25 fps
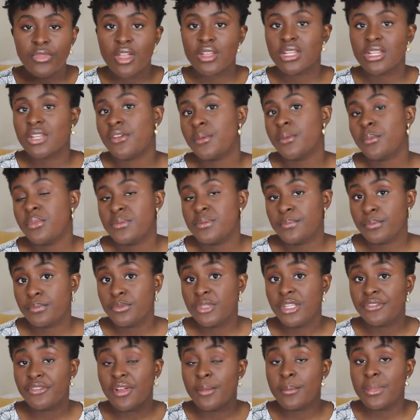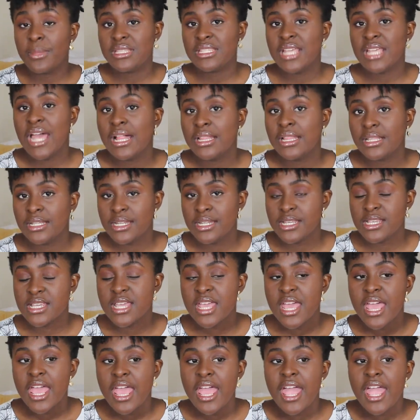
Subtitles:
a different mentality.